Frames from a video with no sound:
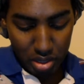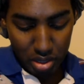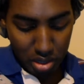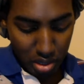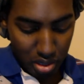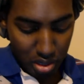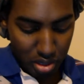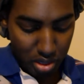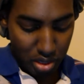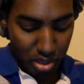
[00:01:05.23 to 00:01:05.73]

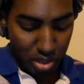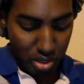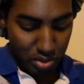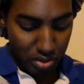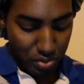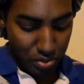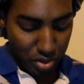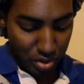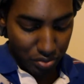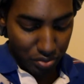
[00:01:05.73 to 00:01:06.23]
And
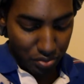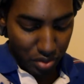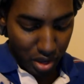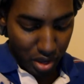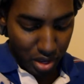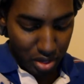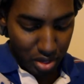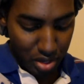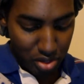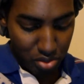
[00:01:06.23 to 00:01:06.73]
then for the
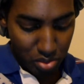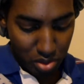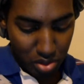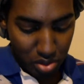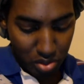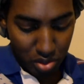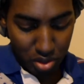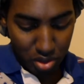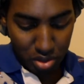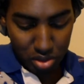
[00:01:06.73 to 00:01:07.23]
face, we're
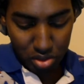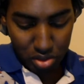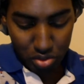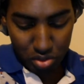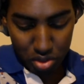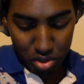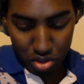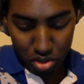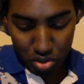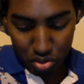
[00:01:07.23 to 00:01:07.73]
going
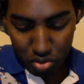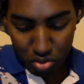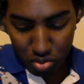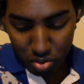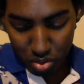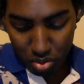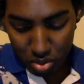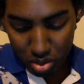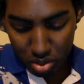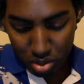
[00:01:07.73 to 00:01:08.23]
to
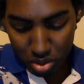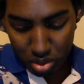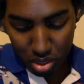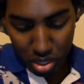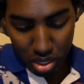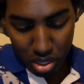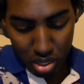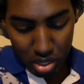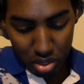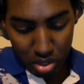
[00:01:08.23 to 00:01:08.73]
use...
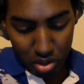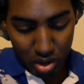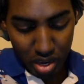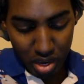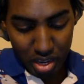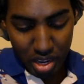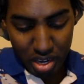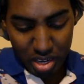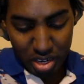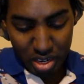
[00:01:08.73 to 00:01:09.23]
Do
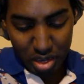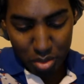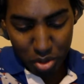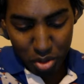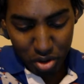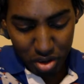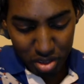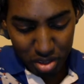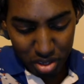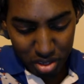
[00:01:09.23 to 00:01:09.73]
I got any
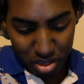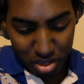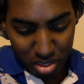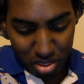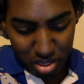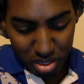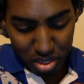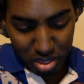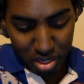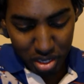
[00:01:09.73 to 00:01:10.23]
more of the
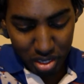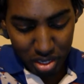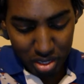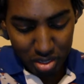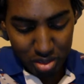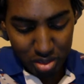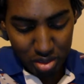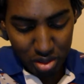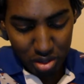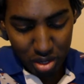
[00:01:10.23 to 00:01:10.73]

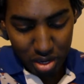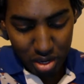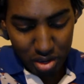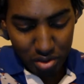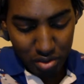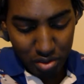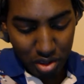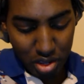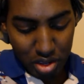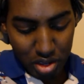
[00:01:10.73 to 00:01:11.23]
cleanser
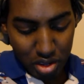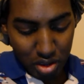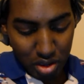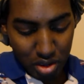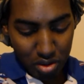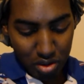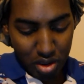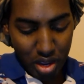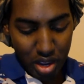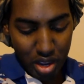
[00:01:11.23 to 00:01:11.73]
left?
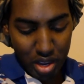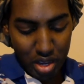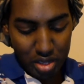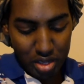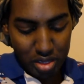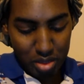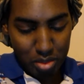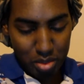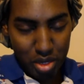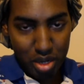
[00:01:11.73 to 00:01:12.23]
Okay, I
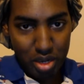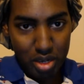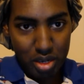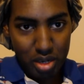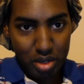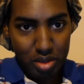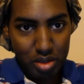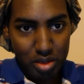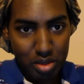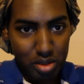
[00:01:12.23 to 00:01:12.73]
got some of the
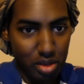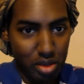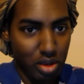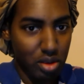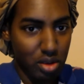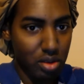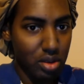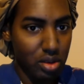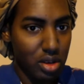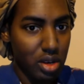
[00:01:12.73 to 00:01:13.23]
cleanser.
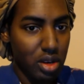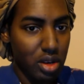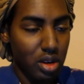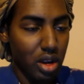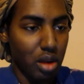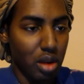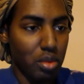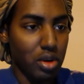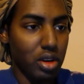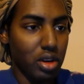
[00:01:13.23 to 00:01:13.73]
So
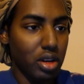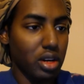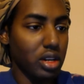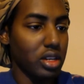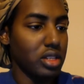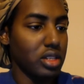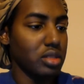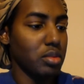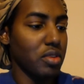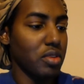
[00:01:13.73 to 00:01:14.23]
I'm going to
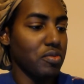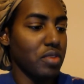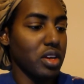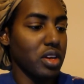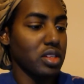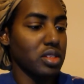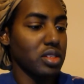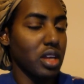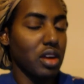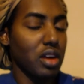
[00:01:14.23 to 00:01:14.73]
cleanse my
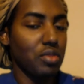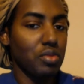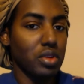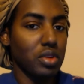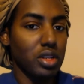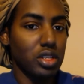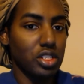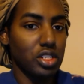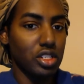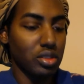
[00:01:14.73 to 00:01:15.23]
face off
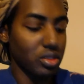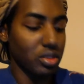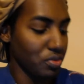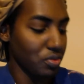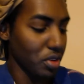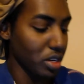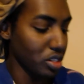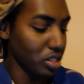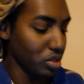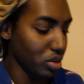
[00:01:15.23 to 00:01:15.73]
with the gentle
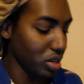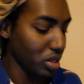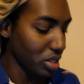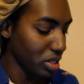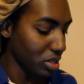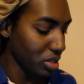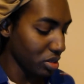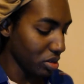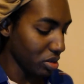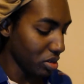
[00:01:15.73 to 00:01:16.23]
facial
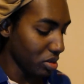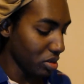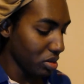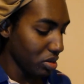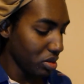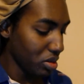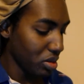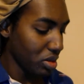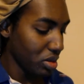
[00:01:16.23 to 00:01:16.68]
cleanser.